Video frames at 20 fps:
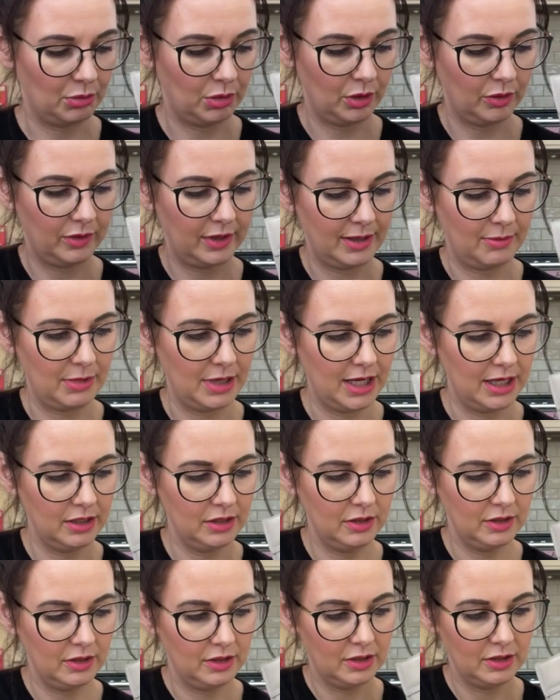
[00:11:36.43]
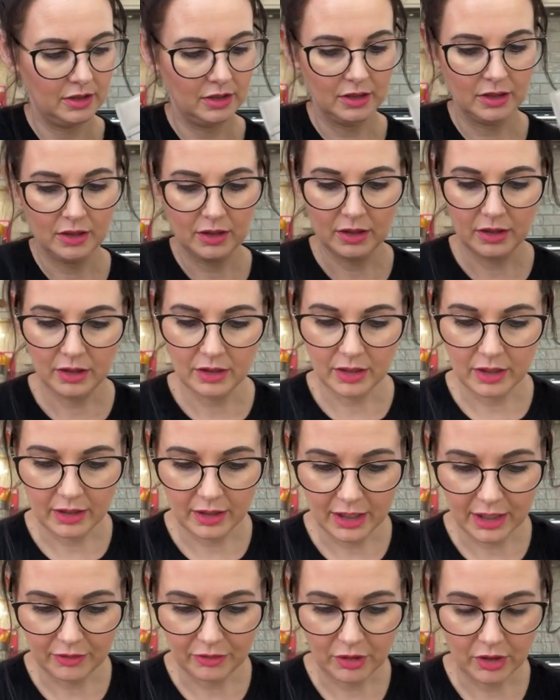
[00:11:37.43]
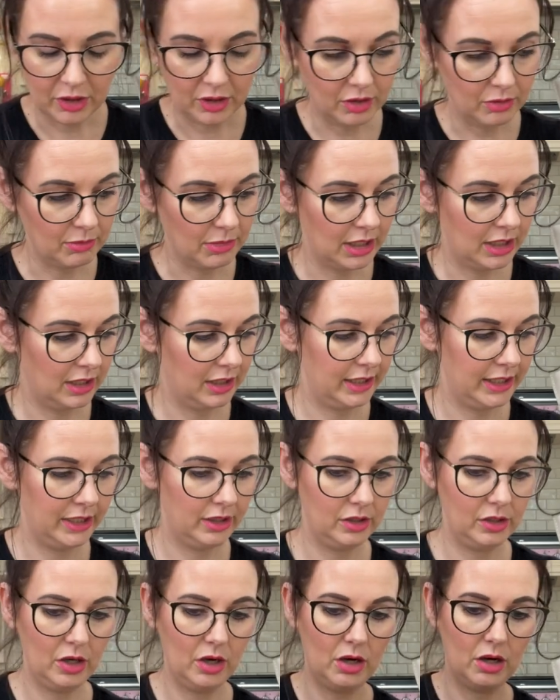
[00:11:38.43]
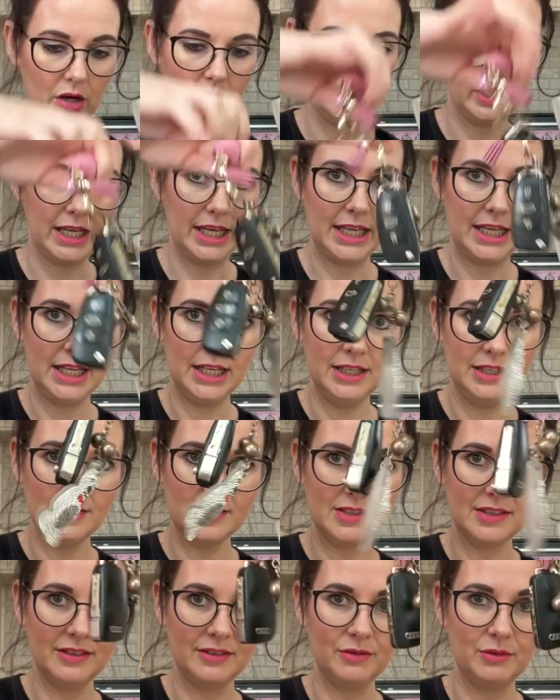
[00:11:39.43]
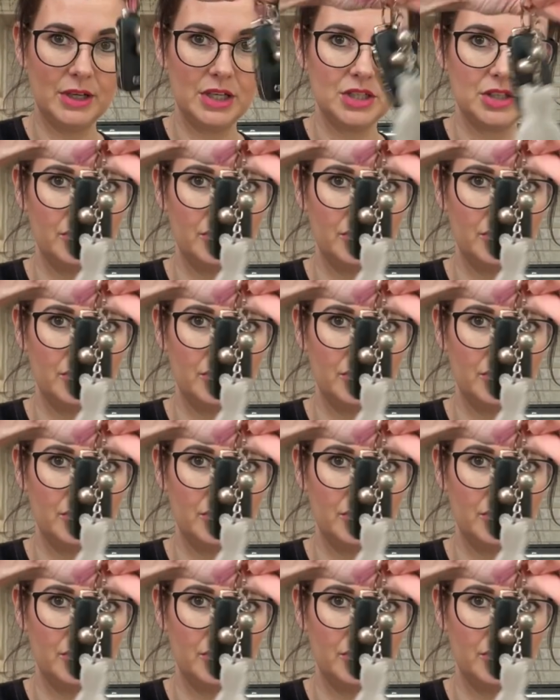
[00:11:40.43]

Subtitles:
Pop them in. I've got my car keys, which